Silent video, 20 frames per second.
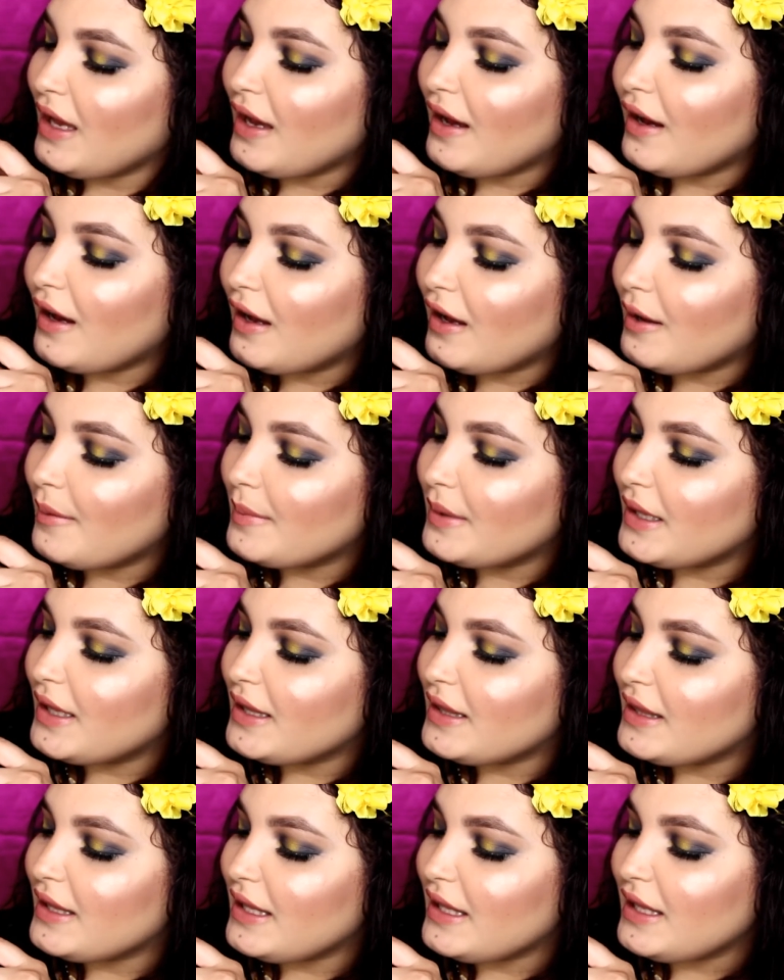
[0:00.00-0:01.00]
Um,
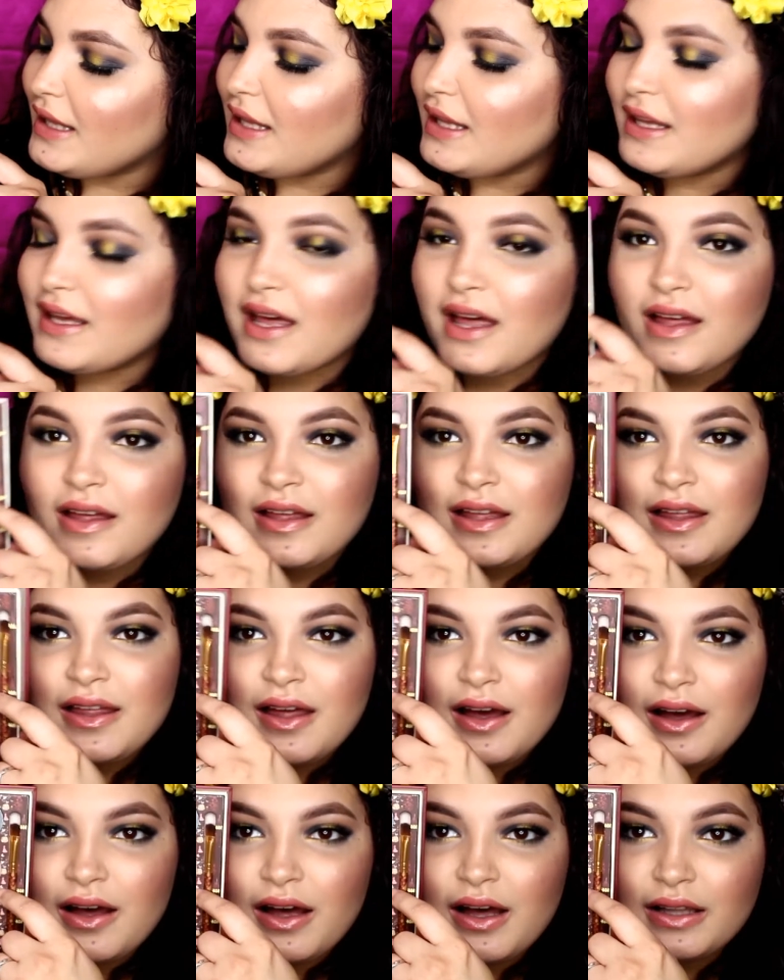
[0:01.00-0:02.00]
the
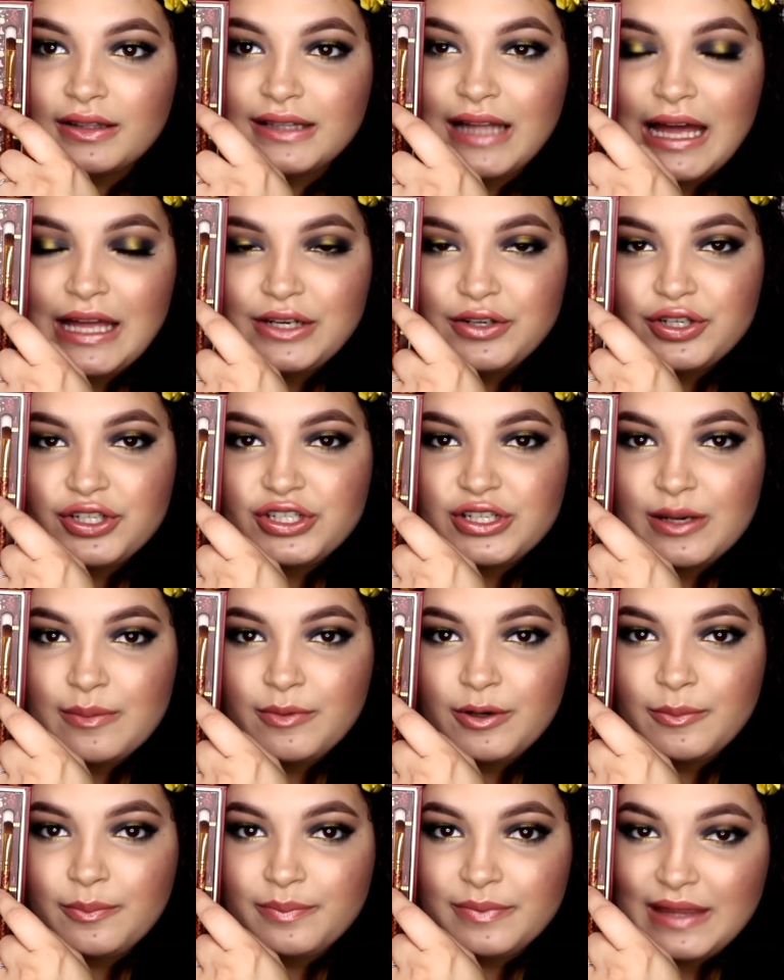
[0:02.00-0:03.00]
a lighter
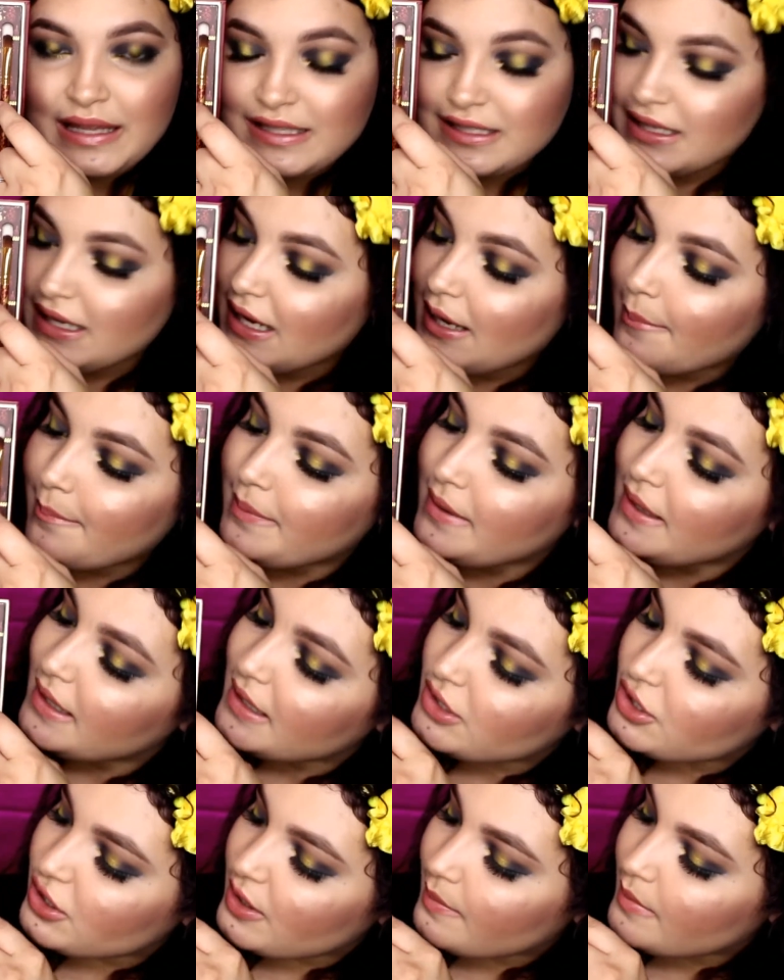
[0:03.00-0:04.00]
shimmer that's like a
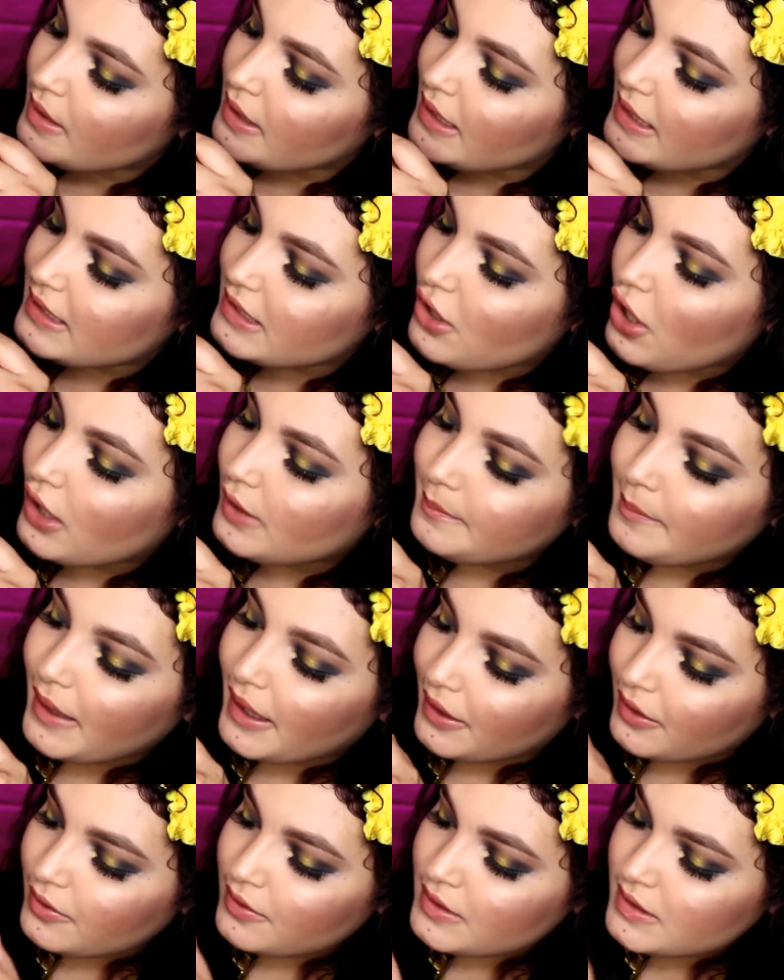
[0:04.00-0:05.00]
pink shimmer is called
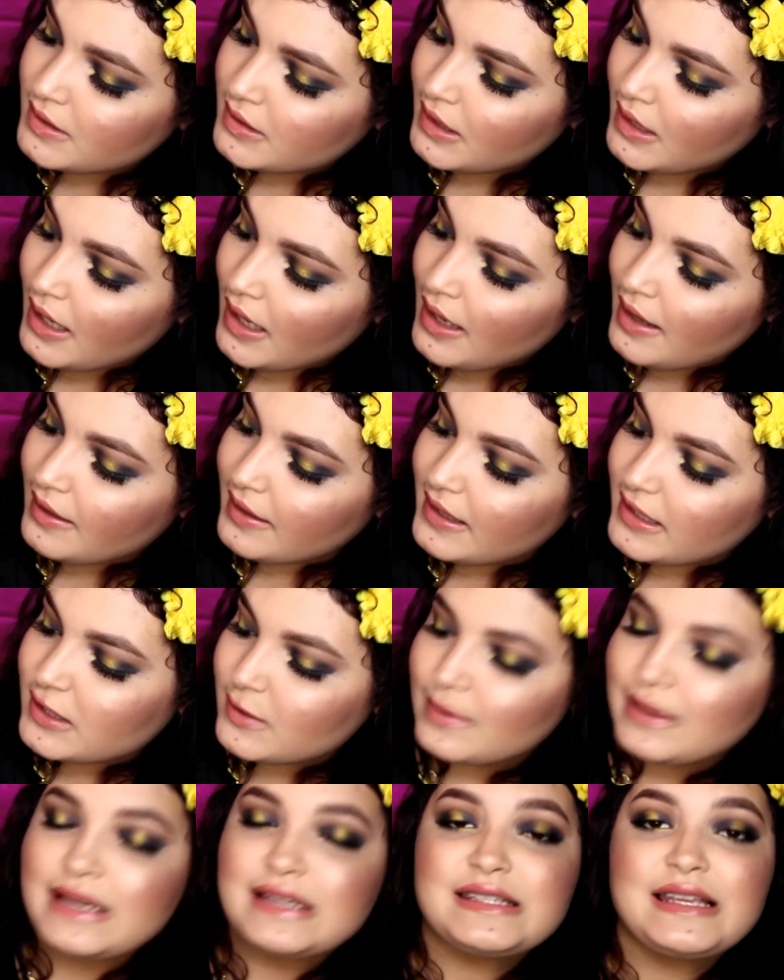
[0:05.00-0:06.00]
Petals.
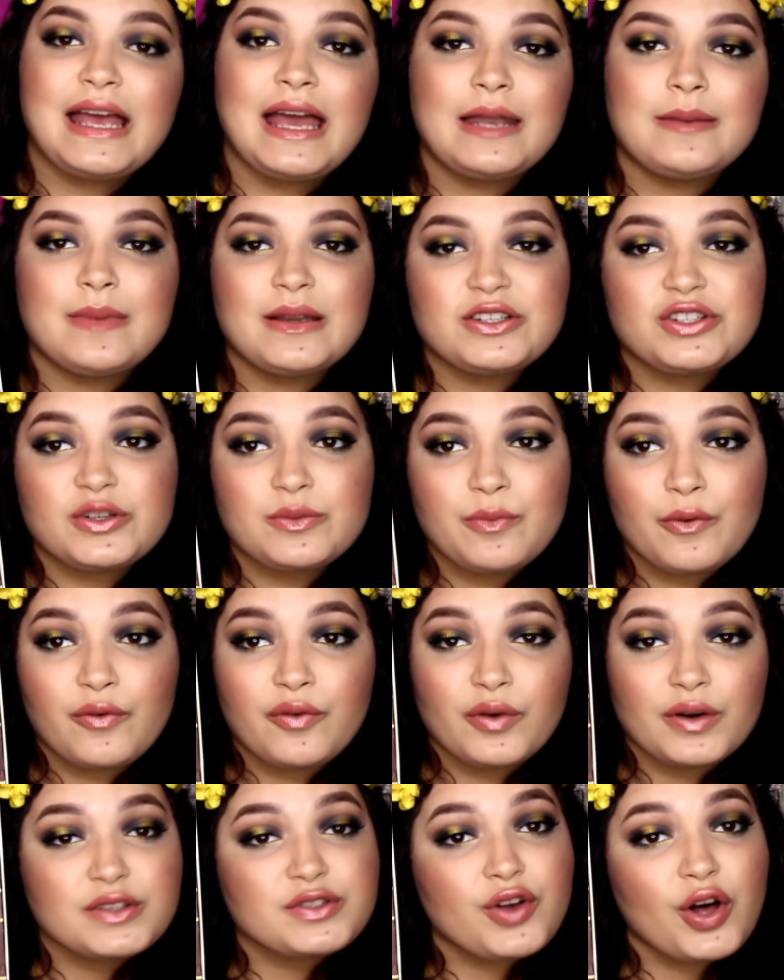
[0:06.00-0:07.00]
This one, as I had mentioned
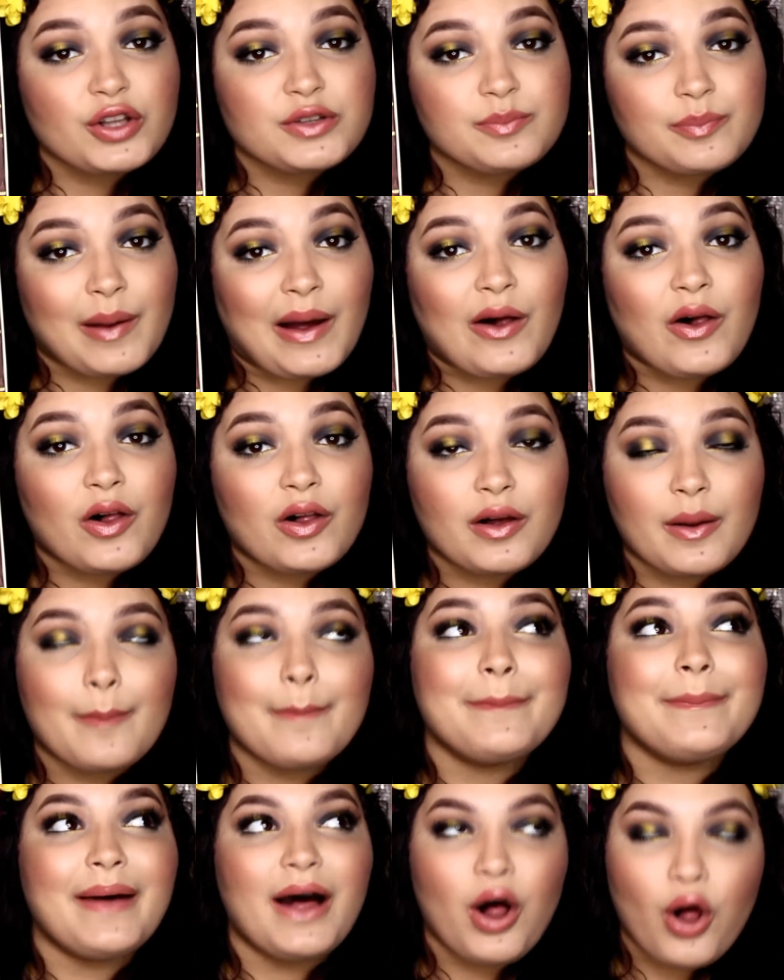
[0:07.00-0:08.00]
before, is called Ball,
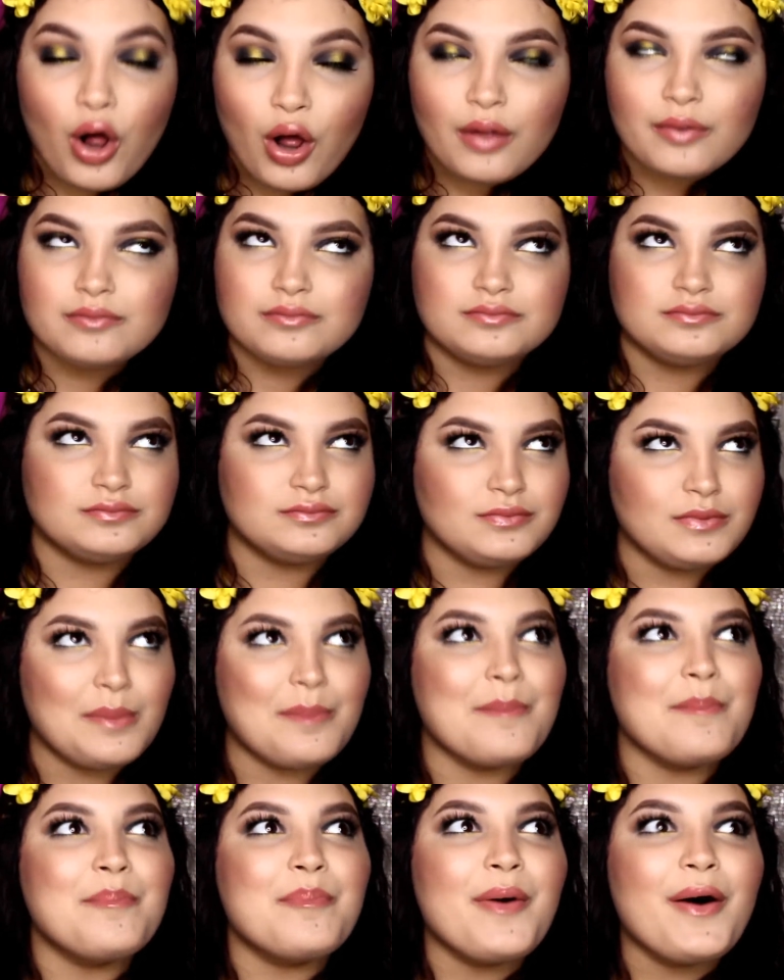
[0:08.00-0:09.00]
Ball,
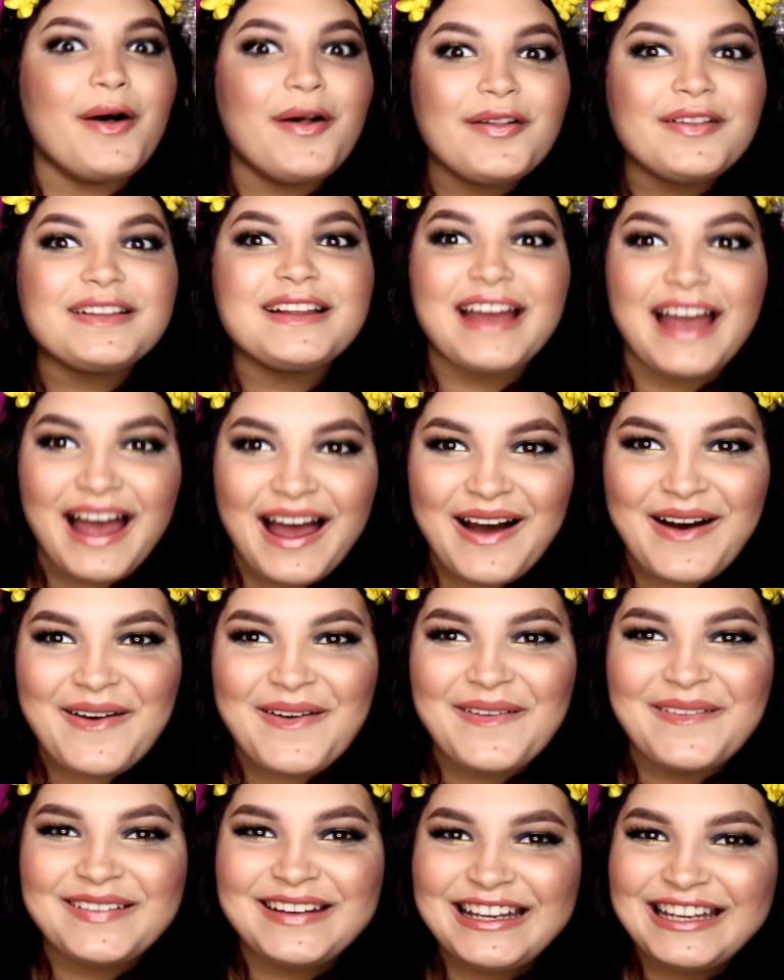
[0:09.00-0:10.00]
Ball
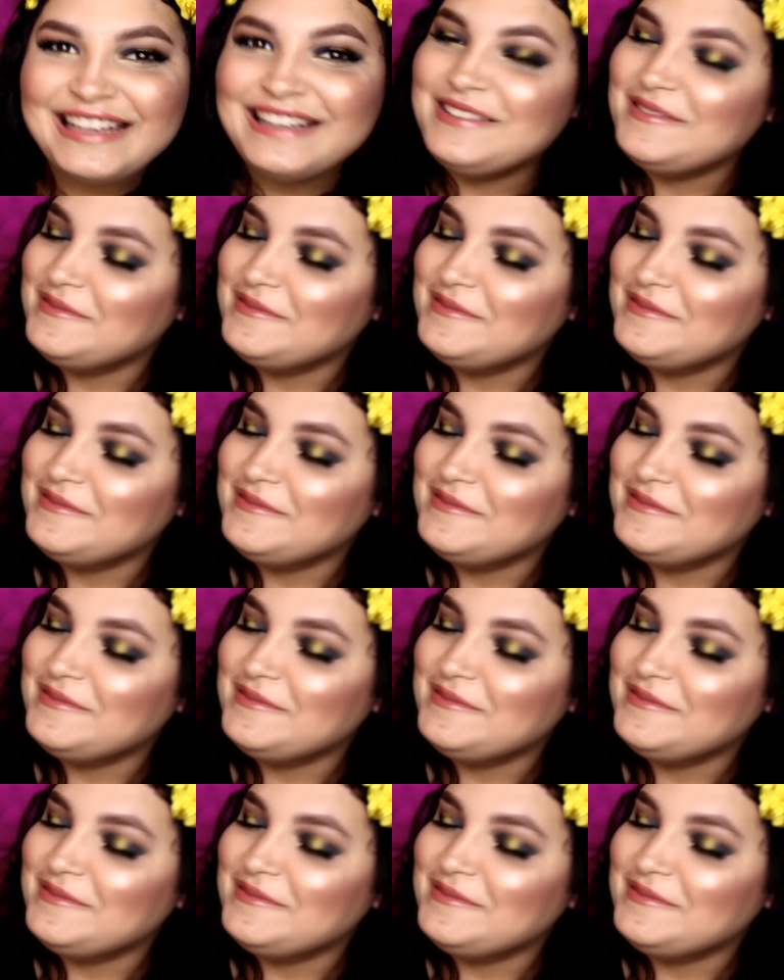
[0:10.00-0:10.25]
Gown.